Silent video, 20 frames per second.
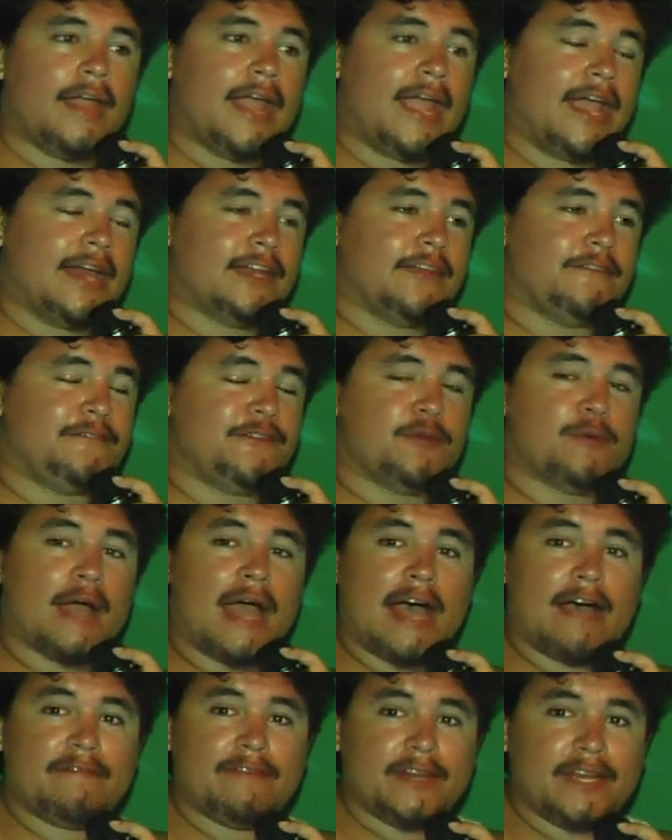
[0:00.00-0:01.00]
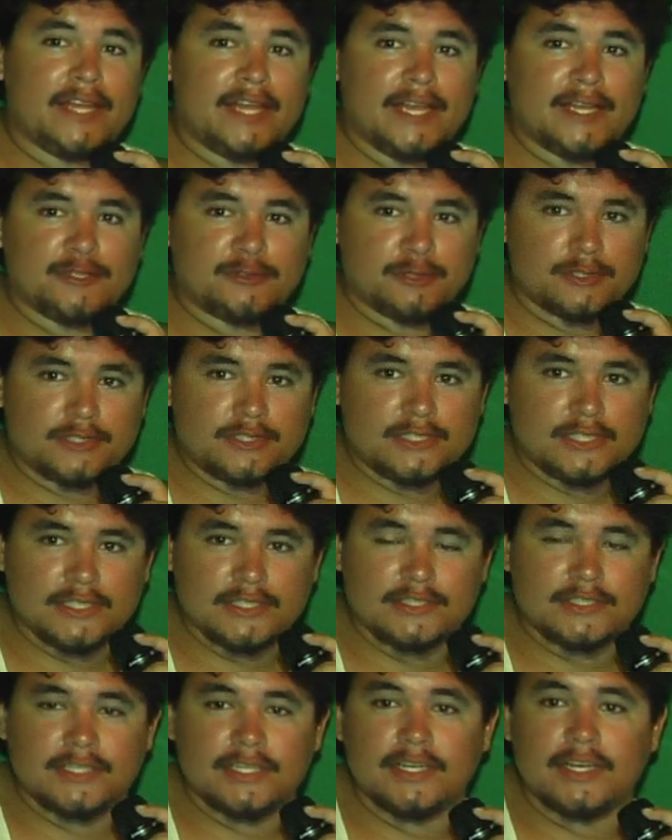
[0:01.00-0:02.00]
And if you have any
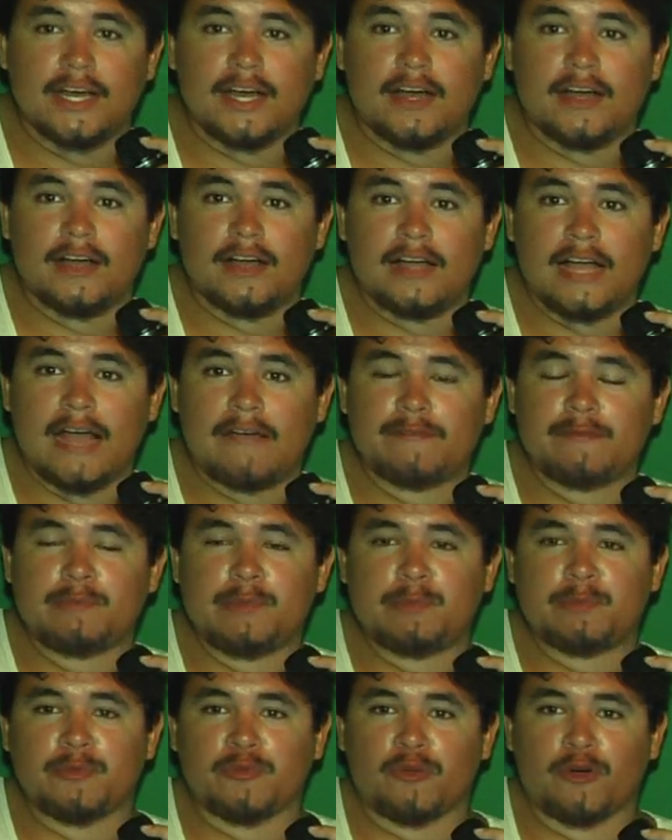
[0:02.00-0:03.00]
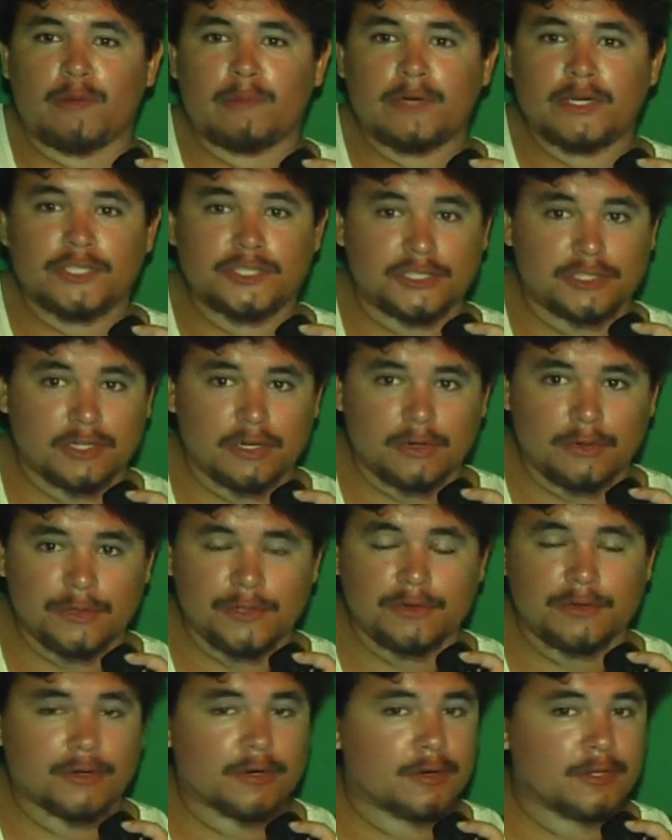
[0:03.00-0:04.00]
interests in having me perform at a show,
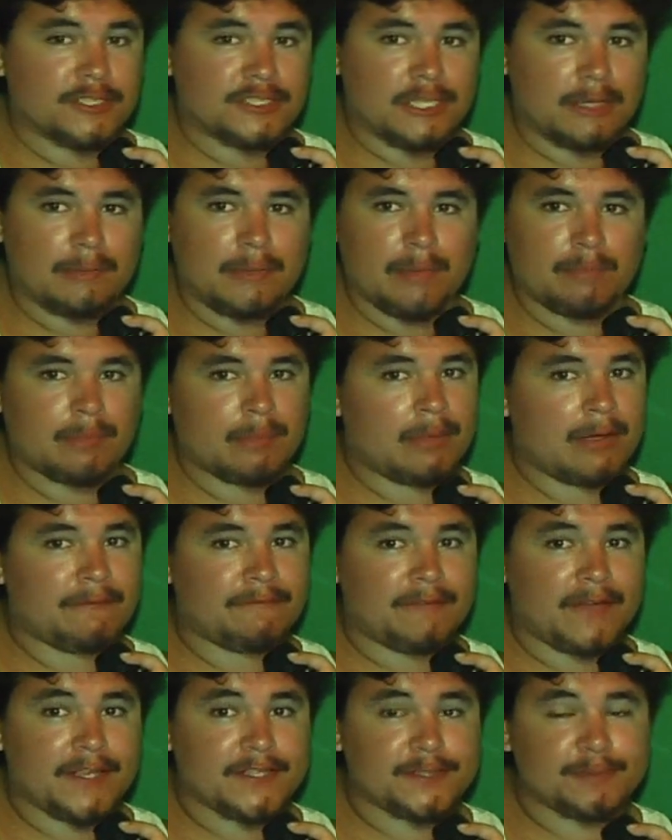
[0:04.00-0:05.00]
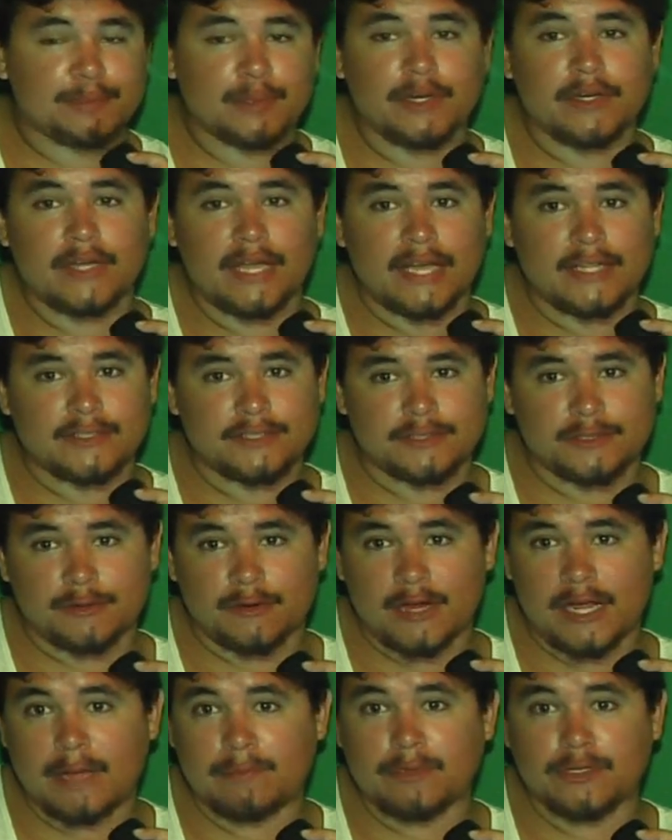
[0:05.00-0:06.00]
you can always hit me up on my Facebook,
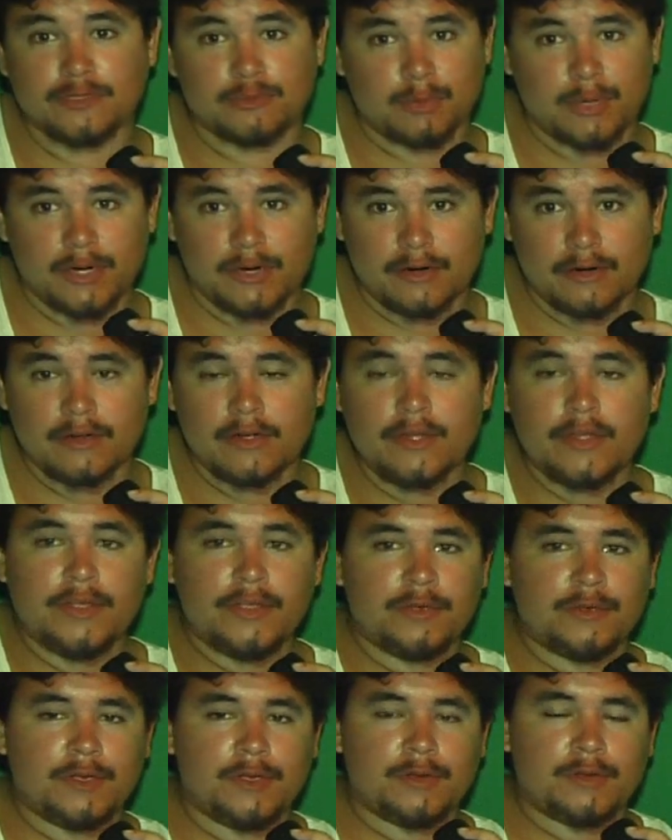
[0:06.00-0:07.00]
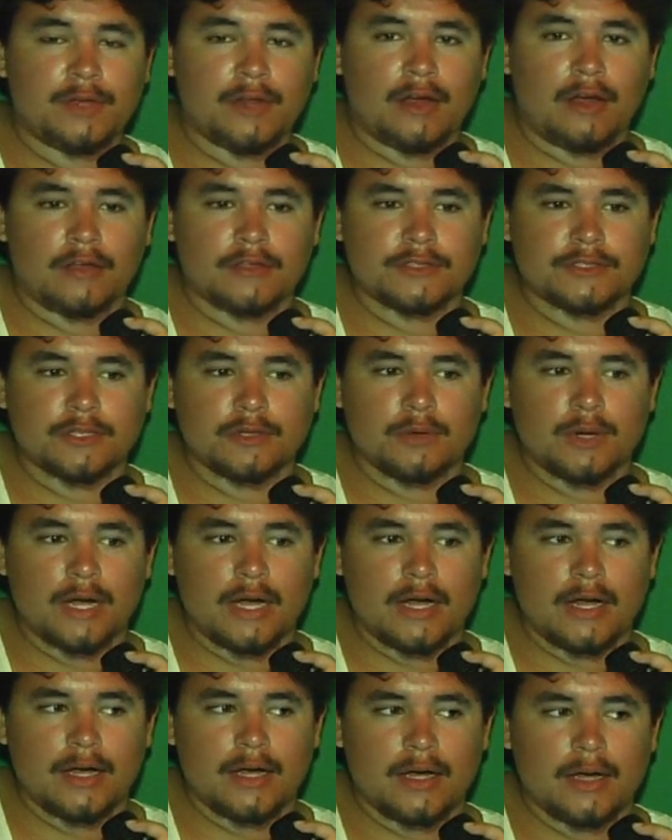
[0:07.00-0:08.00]
Instagram, or Twitter. You can also
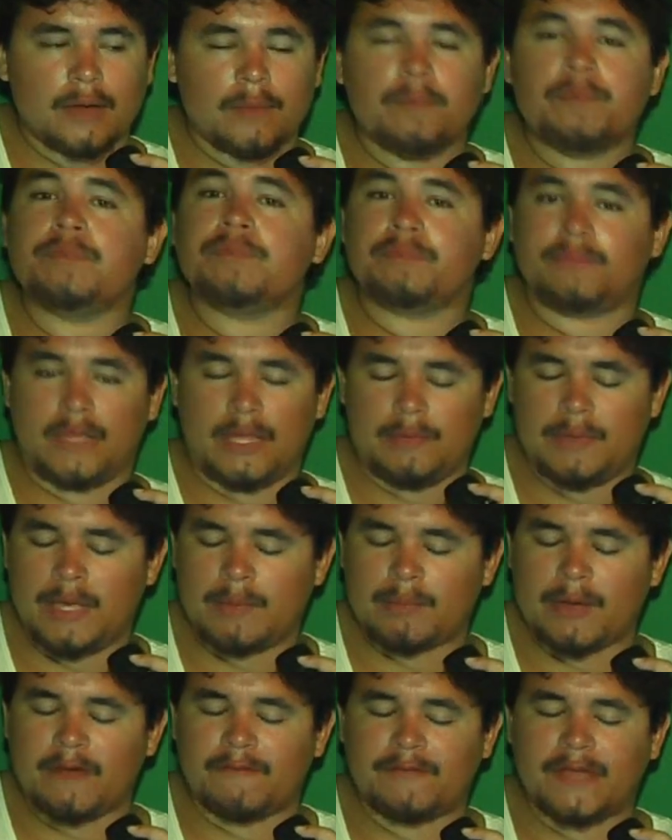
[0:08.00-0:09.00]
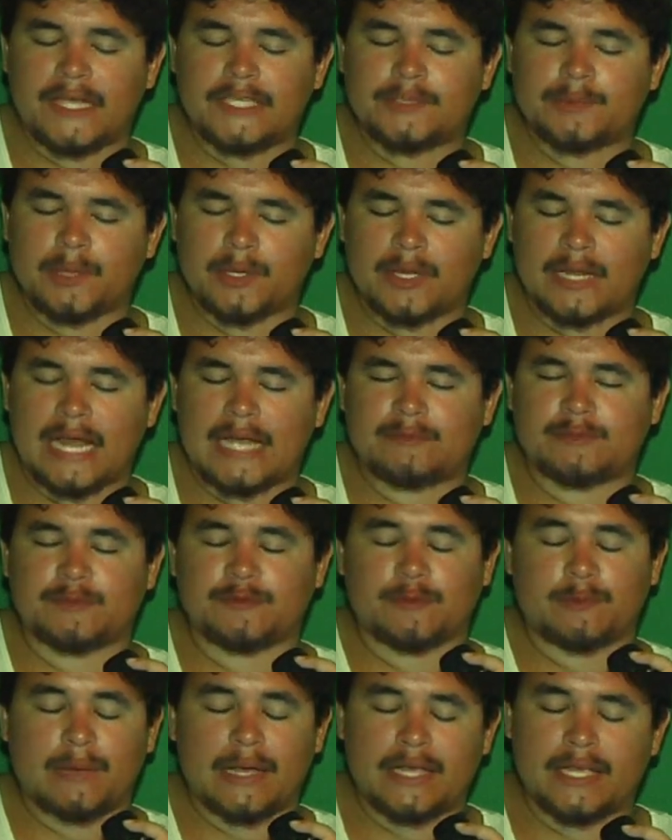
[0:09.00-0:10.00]
hit me up on Facebook and ask me
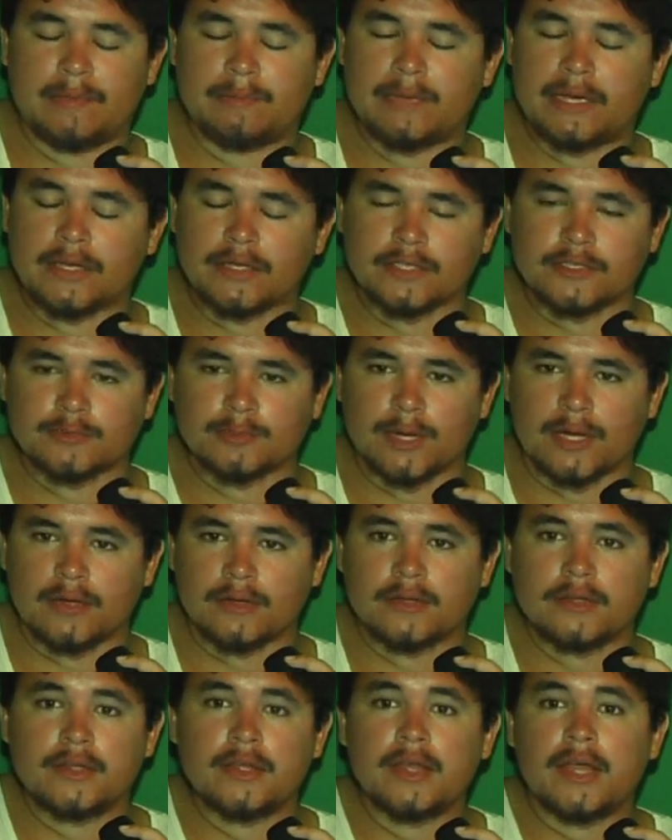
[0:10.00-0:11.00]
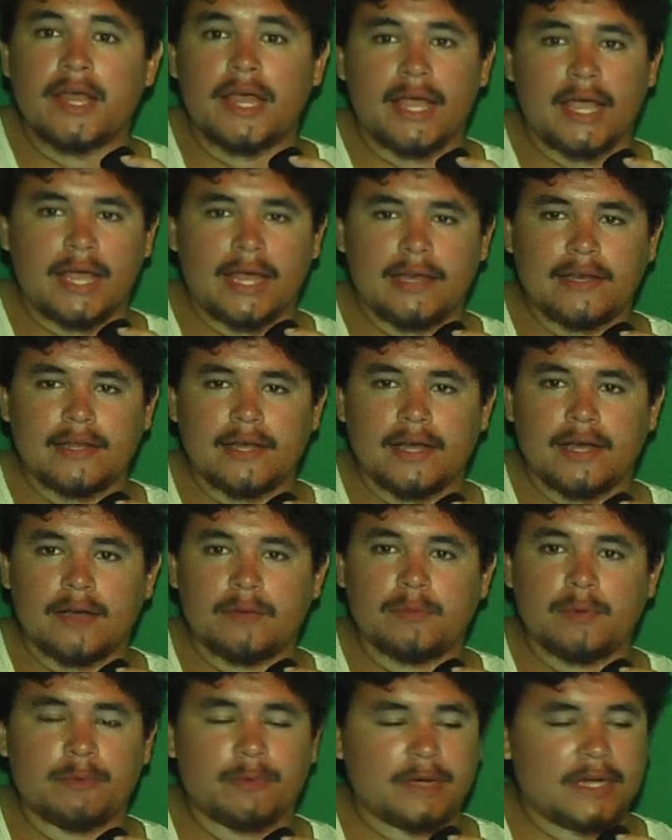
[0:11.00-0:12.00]
for my email as well. And
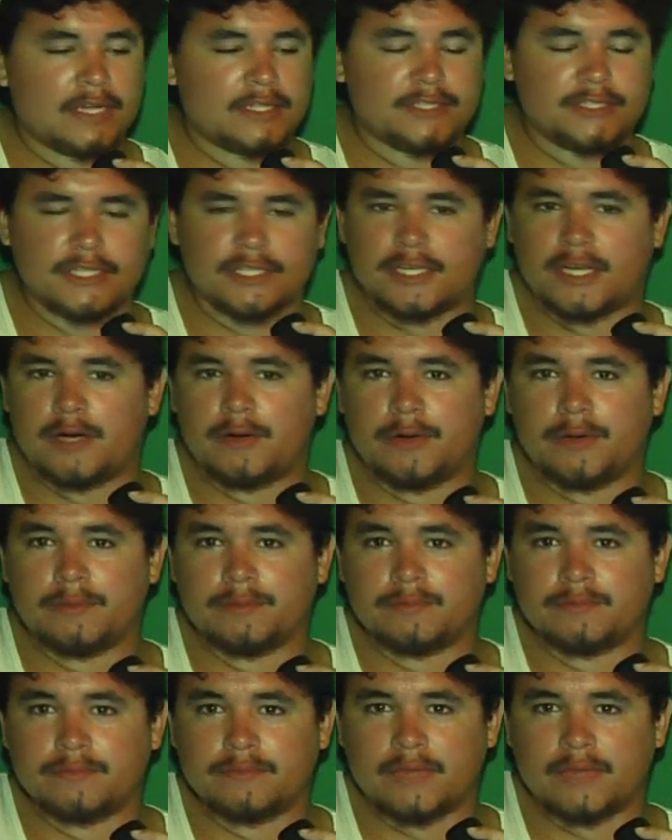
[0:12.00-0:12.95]
we will get shit going.